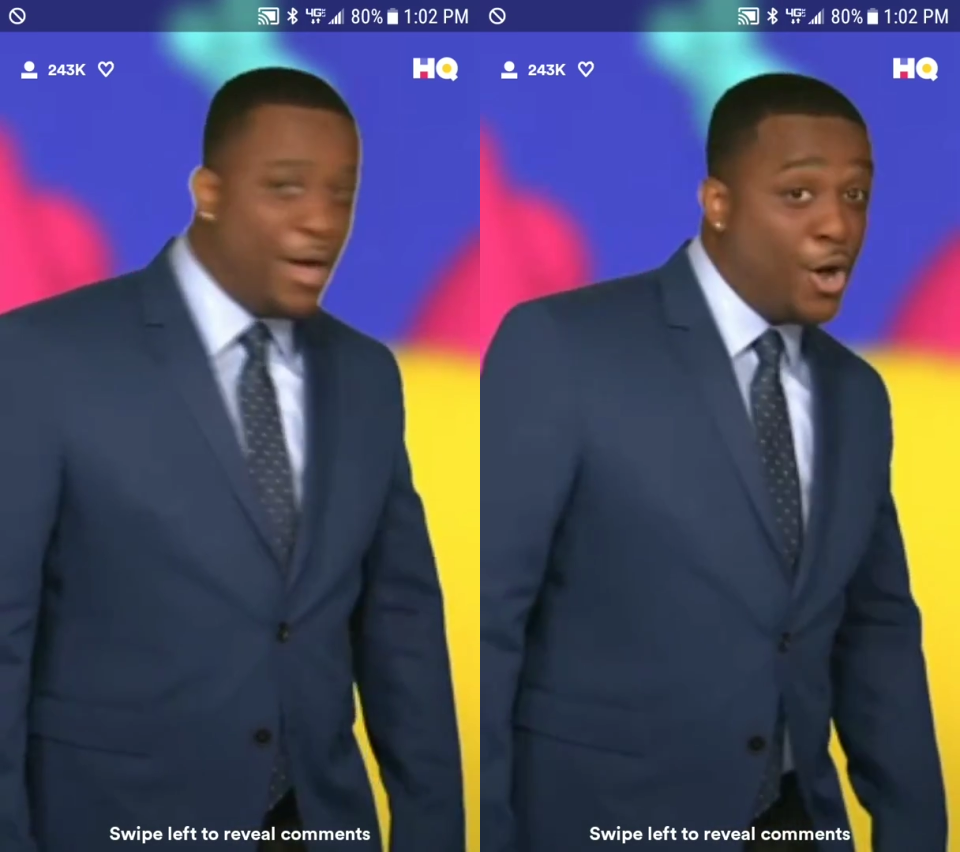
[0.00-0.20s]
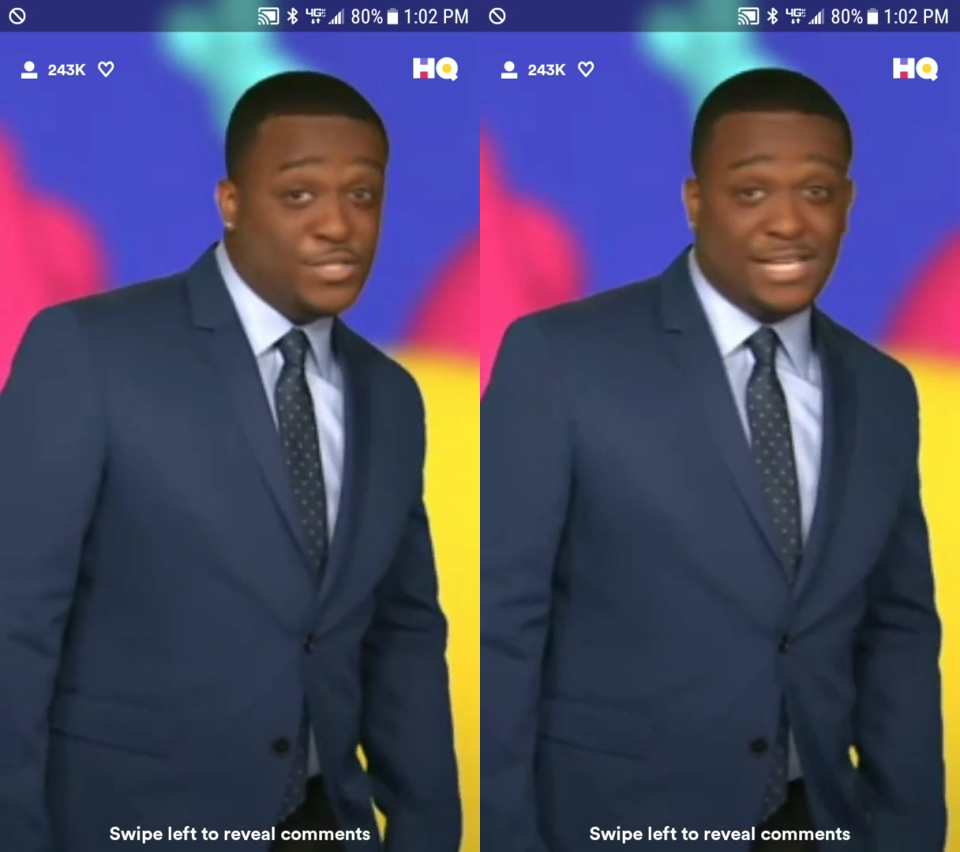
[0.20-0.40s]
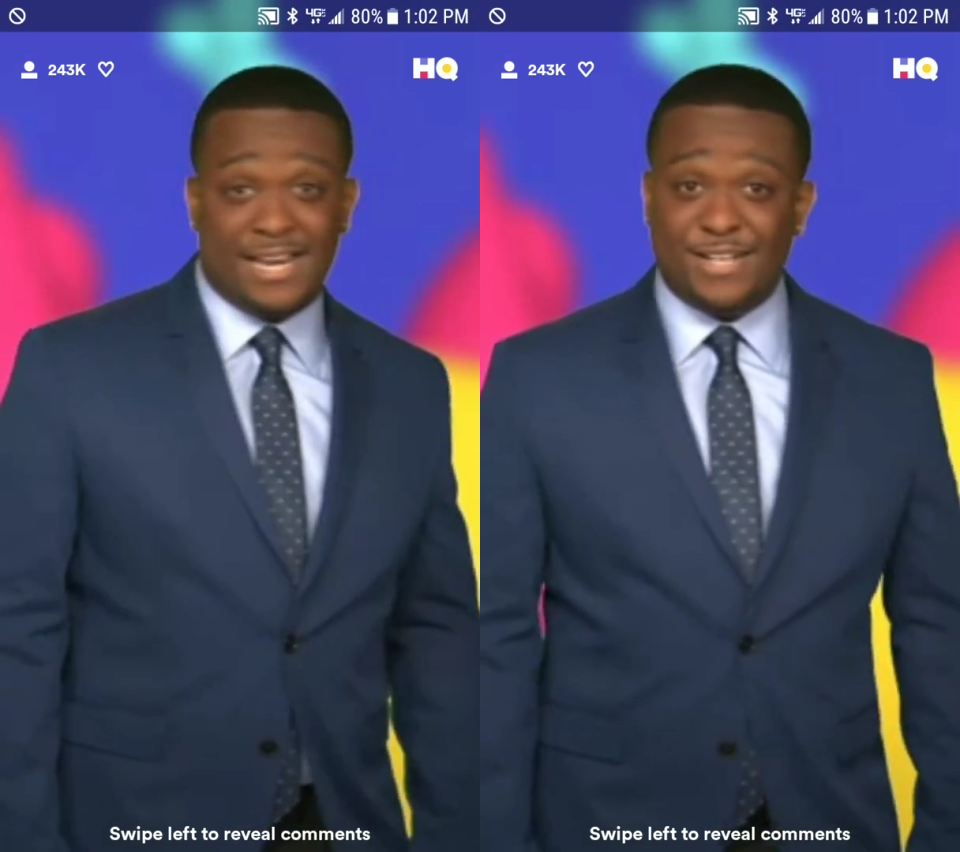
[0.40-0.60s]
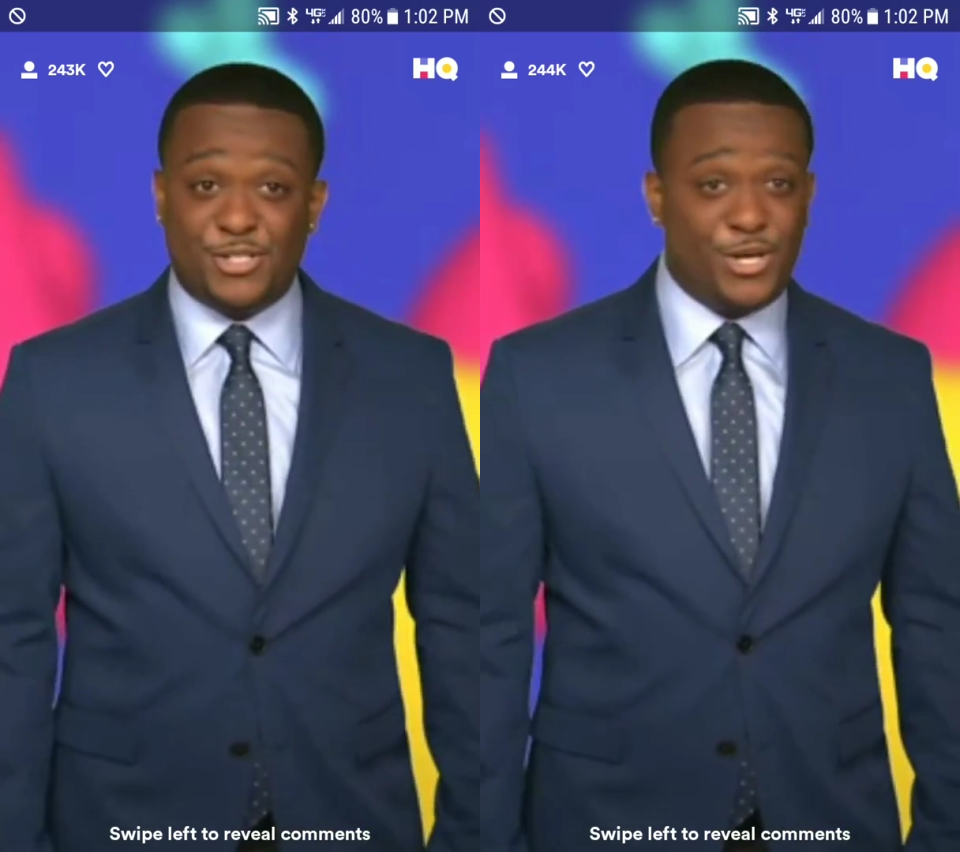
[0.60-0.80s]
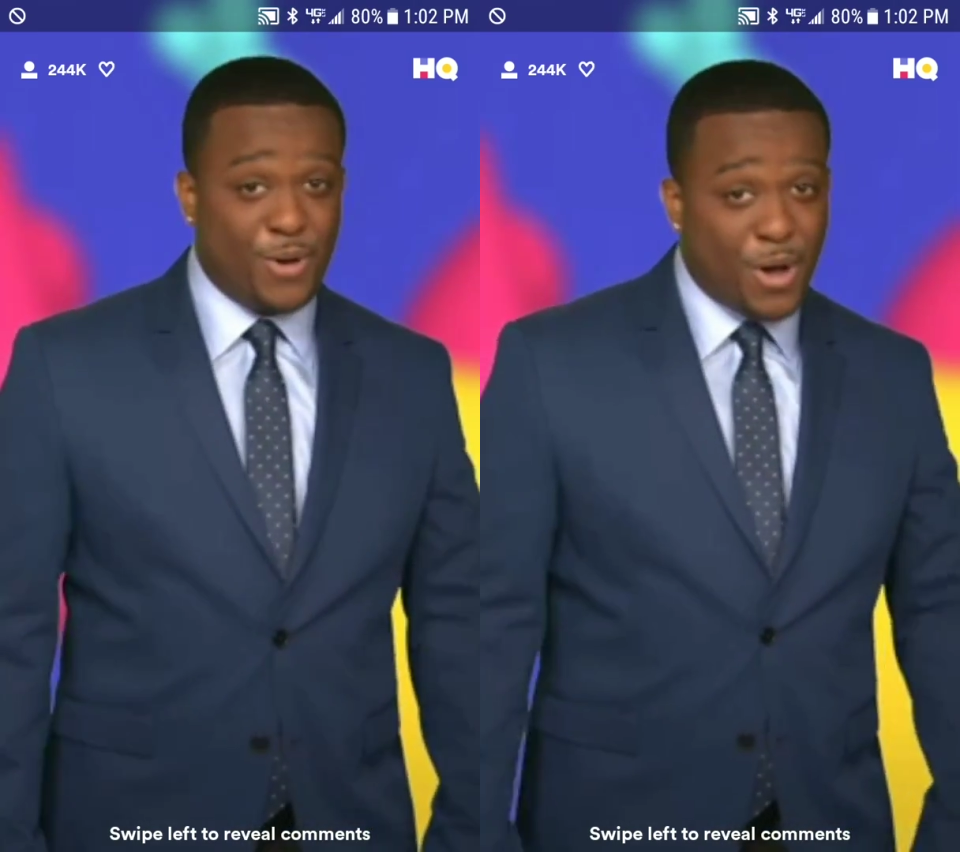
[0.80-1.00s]
posted
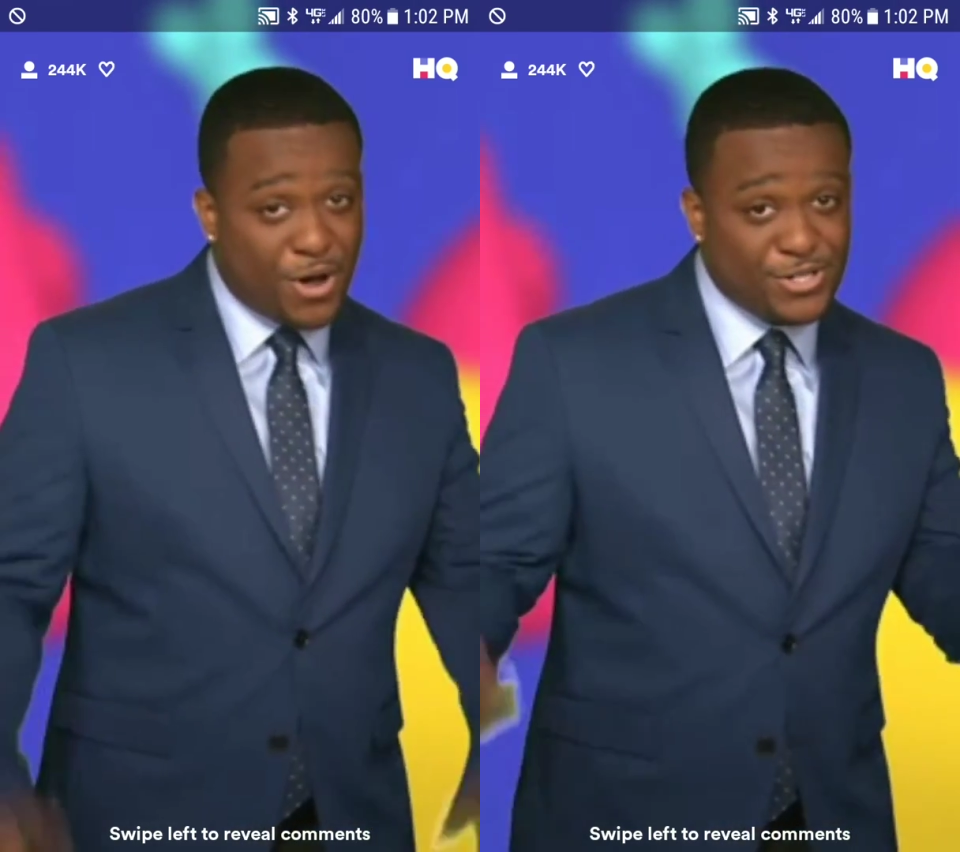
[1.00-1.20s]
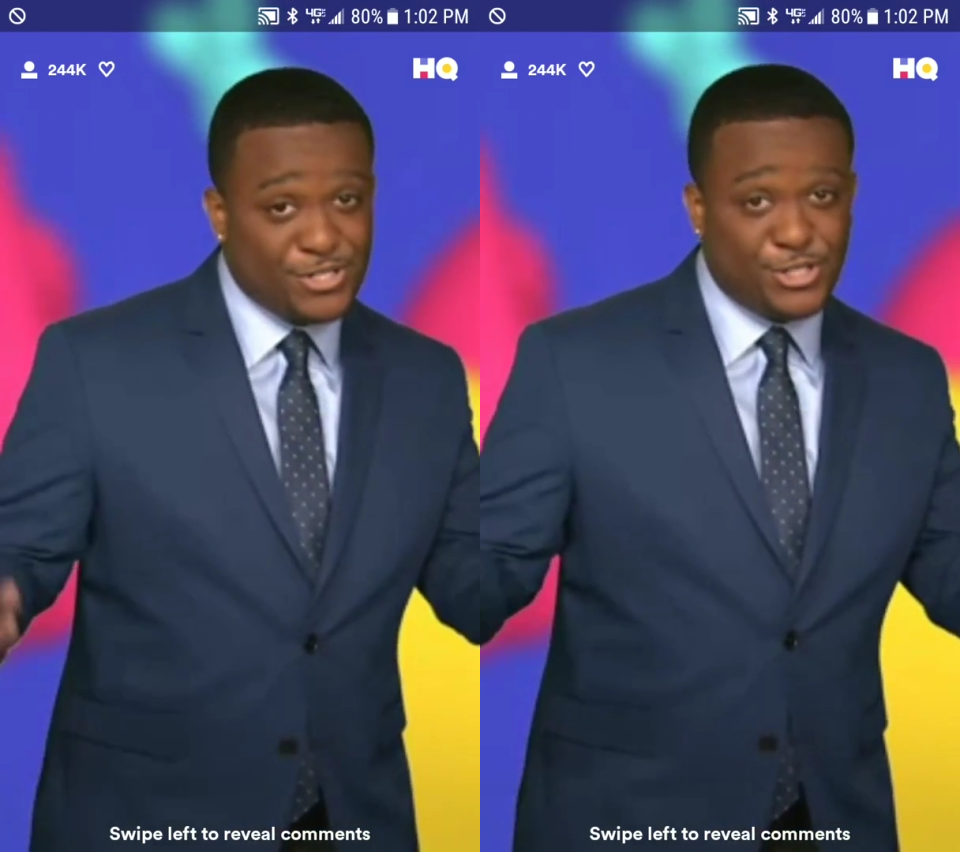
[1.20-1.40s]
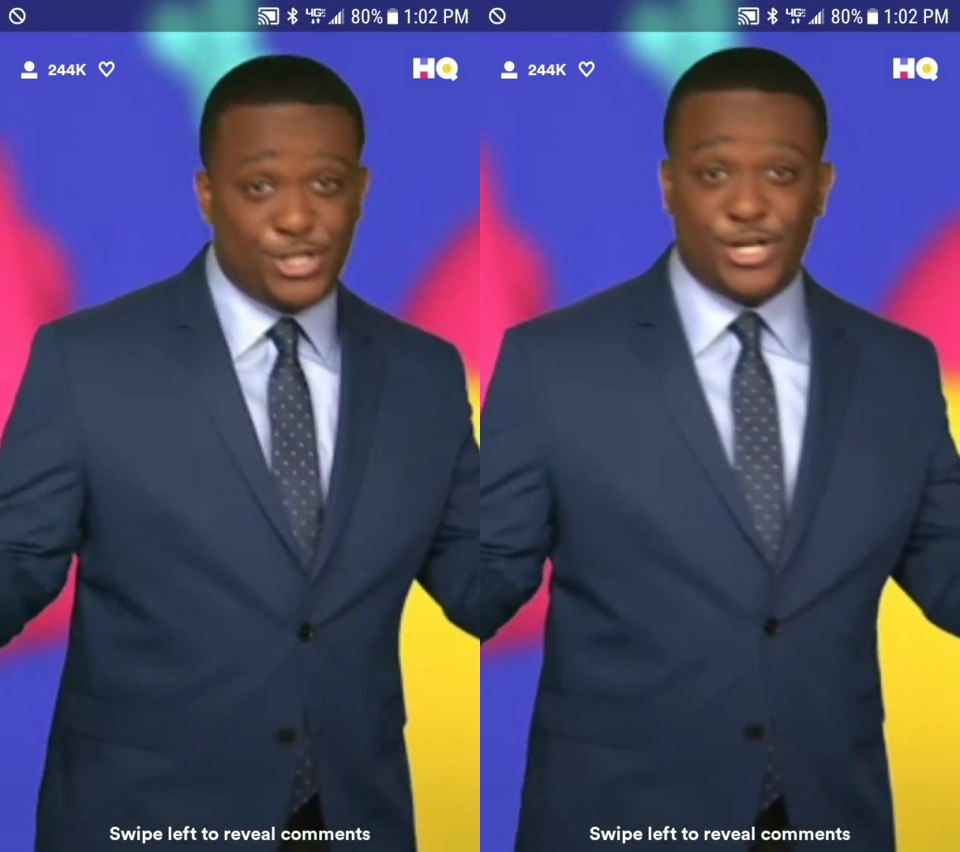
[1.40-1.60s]
HQ on